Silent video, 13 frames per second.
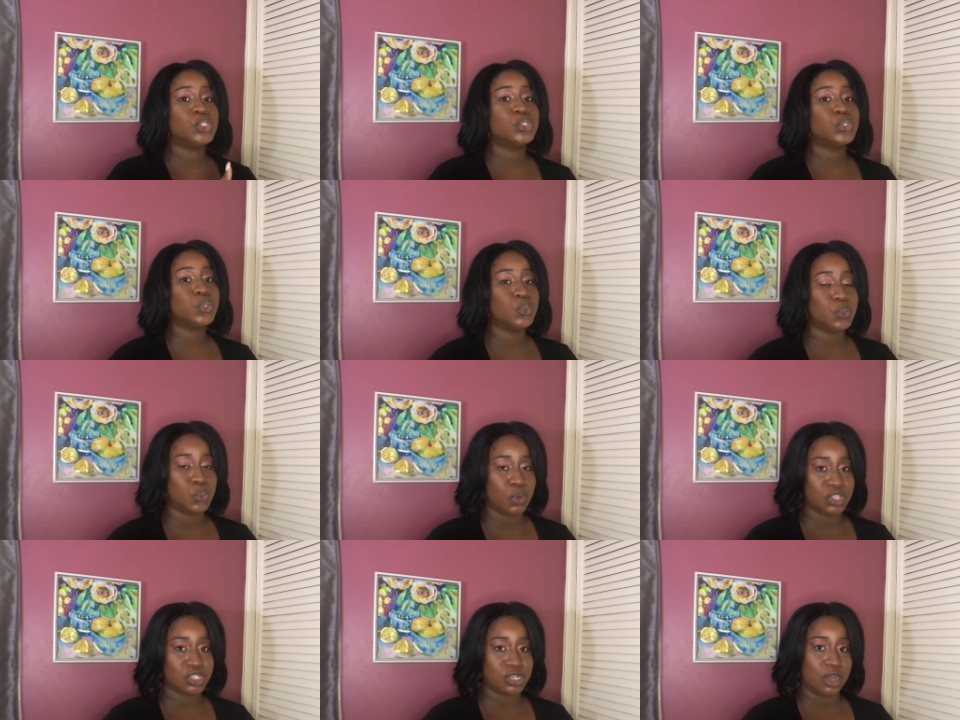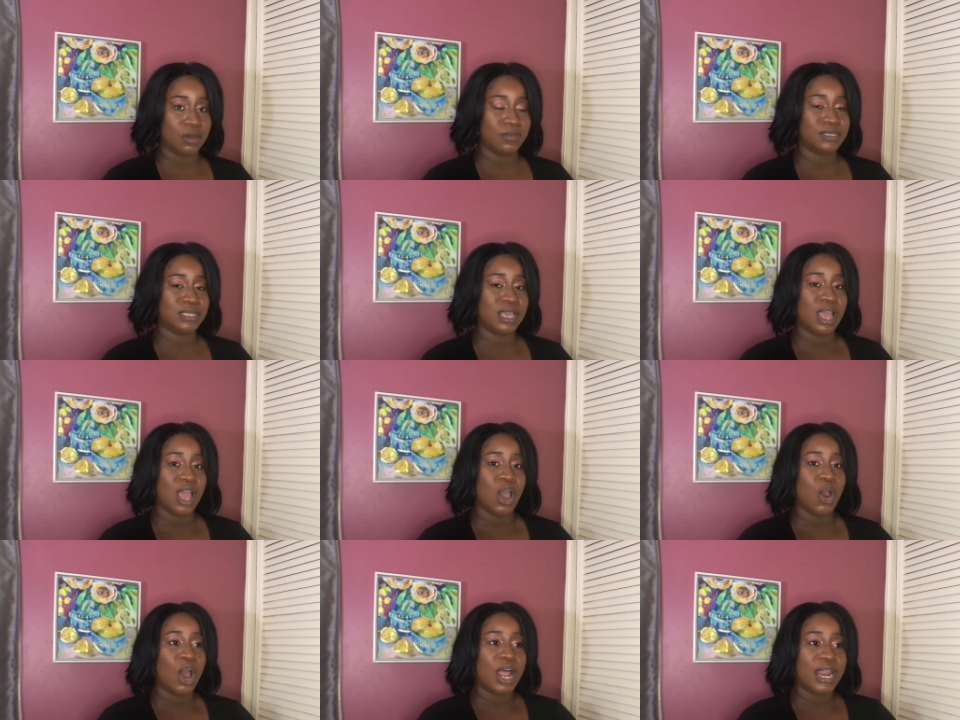2 jobs.
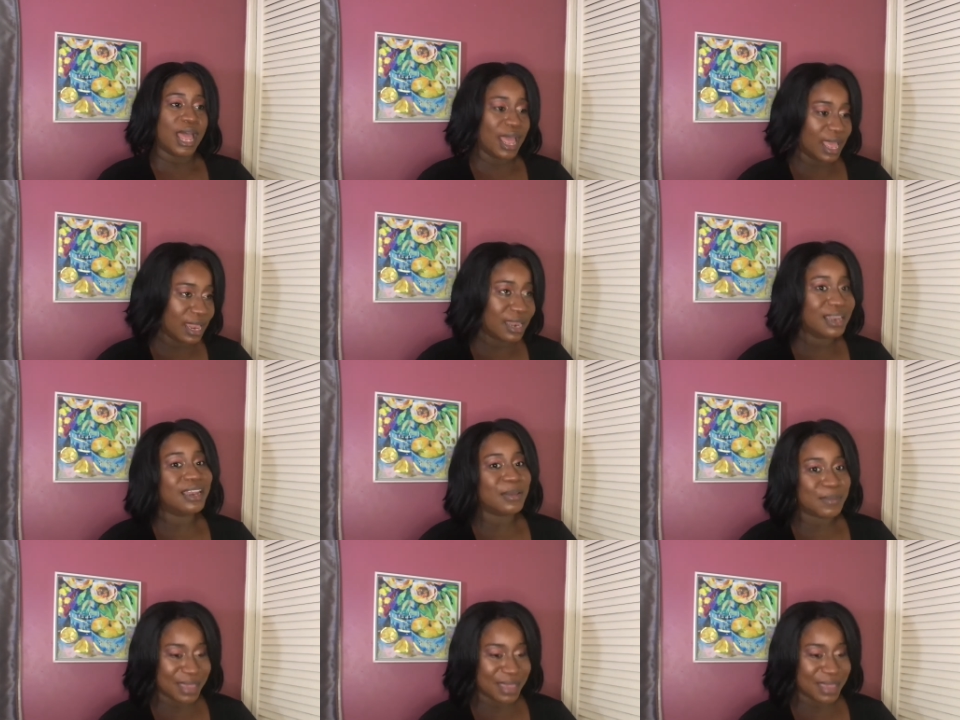Let me